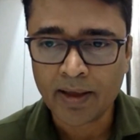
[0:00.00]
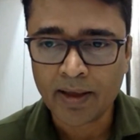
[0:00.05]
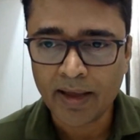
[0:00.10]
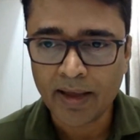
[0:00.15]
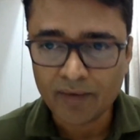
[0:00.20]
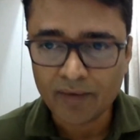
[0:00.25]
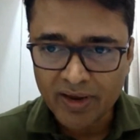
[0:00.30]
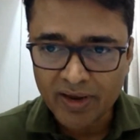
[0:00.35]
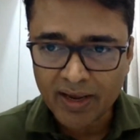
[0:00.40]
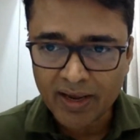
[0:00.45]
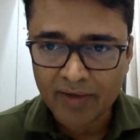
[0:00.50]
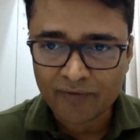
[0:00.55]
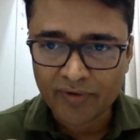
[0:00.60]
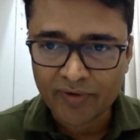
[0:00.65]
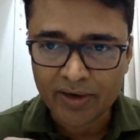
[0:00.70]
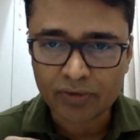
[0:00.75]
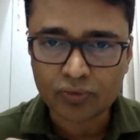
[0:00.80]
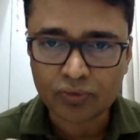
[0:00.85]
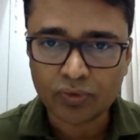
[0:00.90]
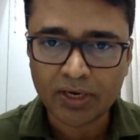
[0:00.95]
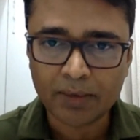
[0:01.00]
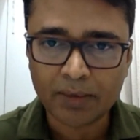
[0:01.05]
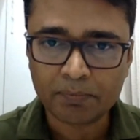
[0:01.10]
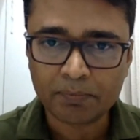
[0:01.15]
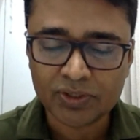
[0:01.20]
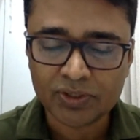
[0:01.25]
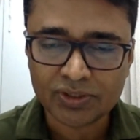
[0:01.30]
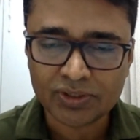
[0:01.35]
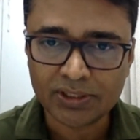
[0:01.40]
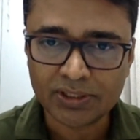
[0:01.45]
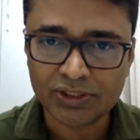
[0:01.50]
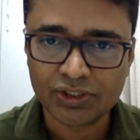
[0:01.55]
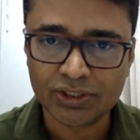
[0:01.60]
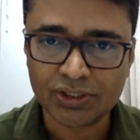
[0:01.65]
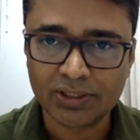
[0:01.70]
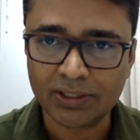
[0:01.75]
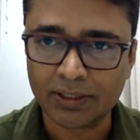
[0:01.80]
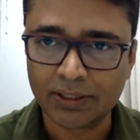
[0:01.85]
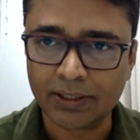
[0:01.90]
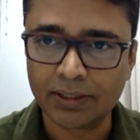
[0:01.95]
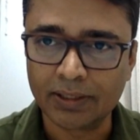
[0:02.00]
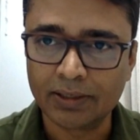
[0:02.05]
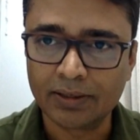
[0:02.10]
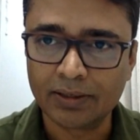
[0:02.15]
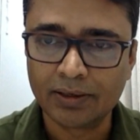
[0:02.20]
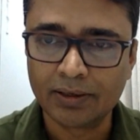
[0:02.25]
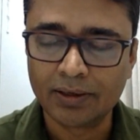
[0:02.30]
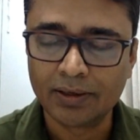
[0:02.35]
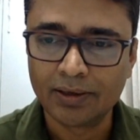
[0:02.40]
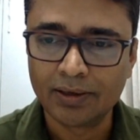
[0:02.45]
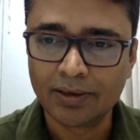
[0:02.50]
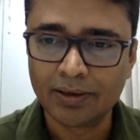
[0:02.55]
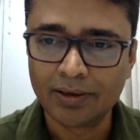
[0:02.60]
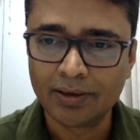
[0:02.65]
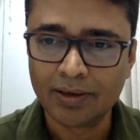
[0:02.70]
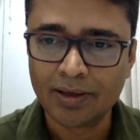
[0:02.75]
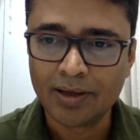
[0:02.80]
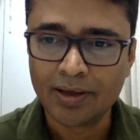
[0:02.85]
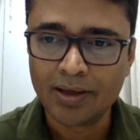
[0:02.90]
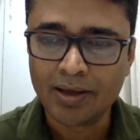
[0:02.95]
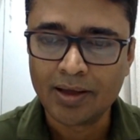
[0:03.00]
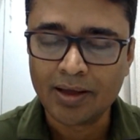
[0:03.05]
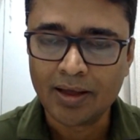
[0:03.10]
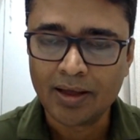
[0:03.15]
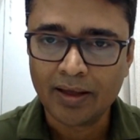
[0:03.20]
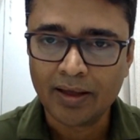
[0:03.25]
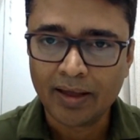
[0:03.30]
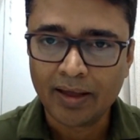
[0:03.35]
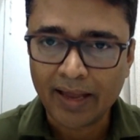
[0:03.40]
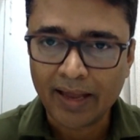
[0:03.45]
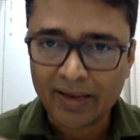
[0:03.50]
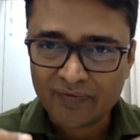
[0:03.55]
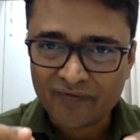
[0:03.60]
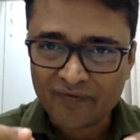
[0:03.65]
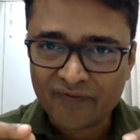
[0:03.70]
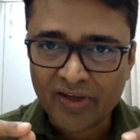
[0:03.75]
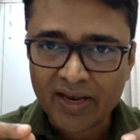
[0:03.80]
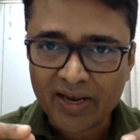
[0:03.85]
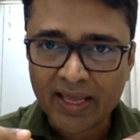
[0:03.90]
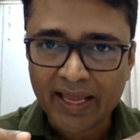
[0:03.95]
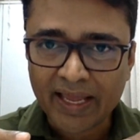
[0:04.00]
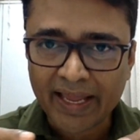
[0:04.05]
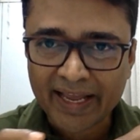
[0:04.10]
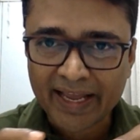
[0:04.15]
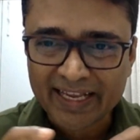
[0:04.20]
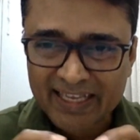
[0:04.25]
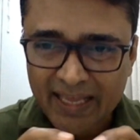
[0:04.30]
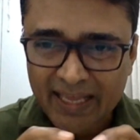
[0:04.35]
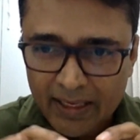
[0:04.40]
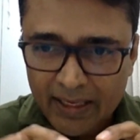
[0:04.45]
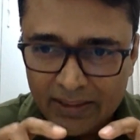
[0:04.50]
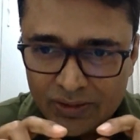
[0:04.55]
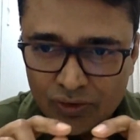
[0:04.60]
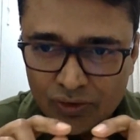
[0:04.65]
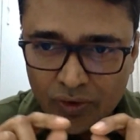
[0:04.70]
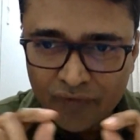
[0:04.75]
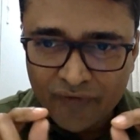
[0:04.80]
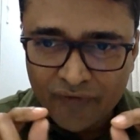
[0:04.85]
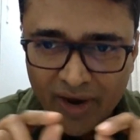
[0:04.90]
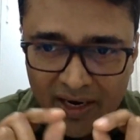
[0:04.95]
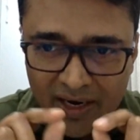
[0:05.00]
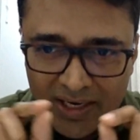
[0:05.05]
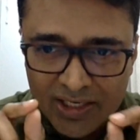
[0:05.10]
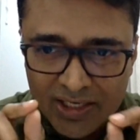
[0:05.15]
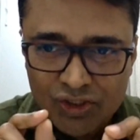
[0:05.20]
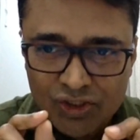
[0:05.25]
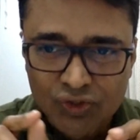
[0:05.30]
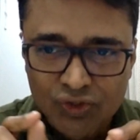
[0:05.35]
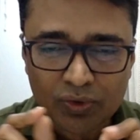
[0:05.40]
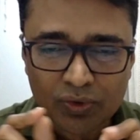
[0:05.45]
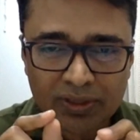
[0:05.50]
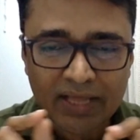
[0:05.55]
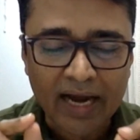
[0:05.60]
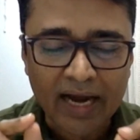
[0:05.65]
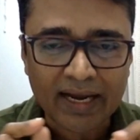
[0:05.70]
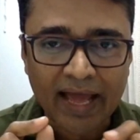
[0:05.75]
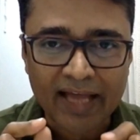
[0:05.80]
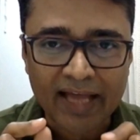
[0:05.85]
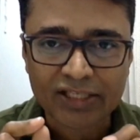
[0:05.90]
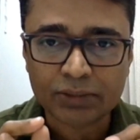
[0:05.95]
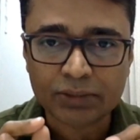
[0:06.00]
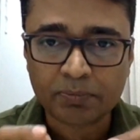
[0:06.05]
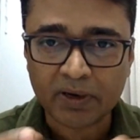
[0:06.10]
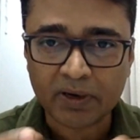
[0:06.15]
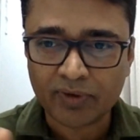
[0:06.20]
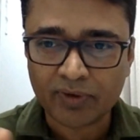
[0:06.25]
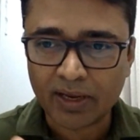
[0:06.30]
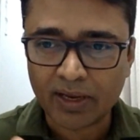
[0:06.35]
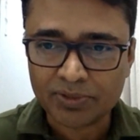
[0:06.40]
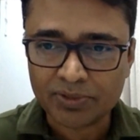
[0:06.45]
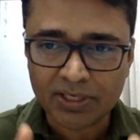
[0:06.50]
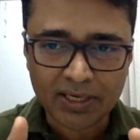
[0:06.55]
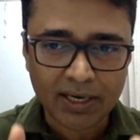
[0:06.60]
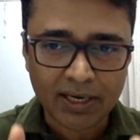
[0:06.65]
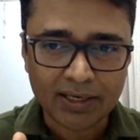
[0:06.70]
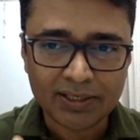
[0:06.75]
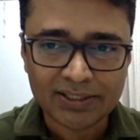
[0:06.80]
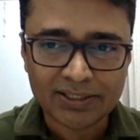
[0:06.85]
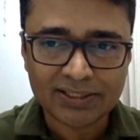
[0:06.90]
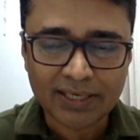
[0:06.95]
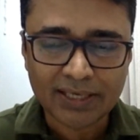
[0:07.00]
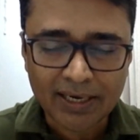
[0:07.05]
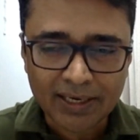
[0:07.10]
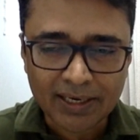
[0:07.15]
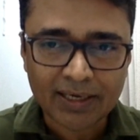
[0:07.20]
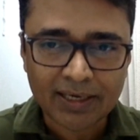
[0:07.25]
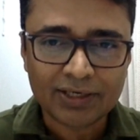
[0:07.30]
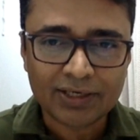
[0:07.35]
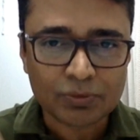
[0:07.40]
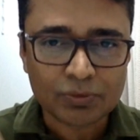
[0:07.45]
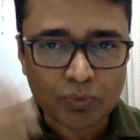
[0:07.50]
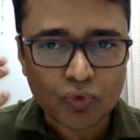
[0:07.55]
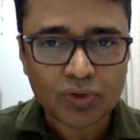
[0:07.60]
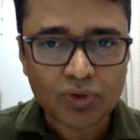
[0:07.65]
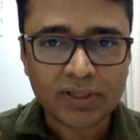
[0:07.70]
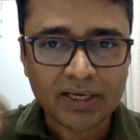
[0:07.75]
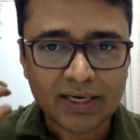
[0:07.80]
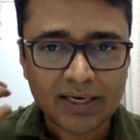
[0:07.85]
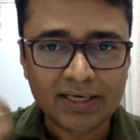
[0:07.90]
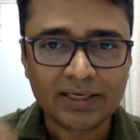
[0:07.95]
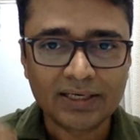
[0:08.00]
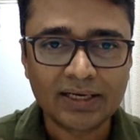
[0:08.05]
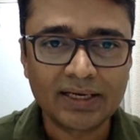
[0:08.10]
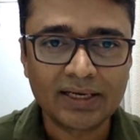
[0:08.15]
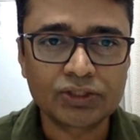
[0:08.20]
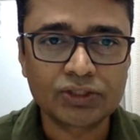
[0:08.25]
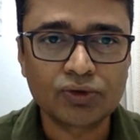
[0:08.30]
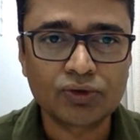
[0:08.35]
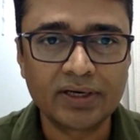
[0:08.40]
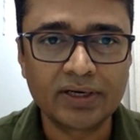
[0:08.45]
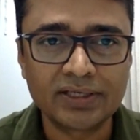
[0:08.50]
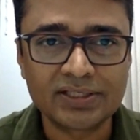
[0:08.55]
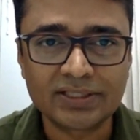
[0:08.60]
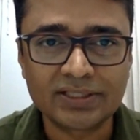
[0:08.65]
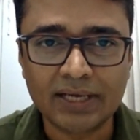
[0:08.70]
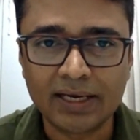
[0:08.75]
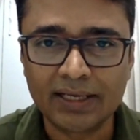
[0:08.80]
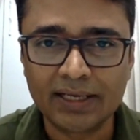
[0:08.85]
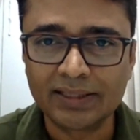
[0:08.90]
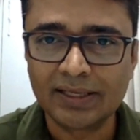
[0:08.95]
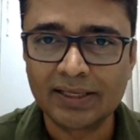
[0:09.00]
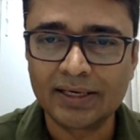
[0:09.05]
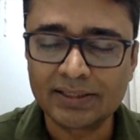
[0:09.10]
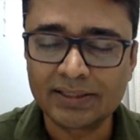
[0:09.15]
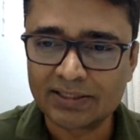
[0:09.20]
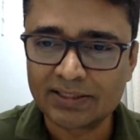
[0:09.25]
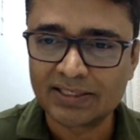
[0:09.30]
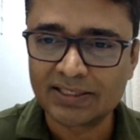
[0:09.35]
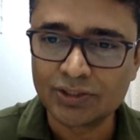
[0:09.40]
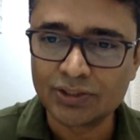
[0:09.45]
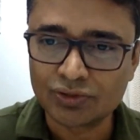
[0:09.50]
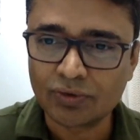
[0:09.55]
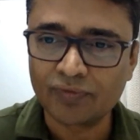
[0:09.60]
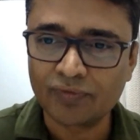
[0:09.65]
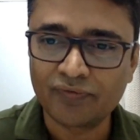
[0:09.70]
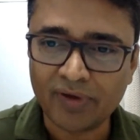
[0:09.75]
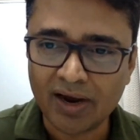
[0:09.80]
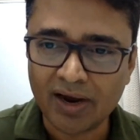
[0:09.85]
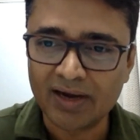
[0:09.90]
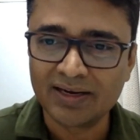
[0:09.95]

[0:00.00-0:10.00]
And when I went through that personal journey, and when I sort of understood that aspect, when I'm saying understanding, it is more than intellectual understanding. There is a sense of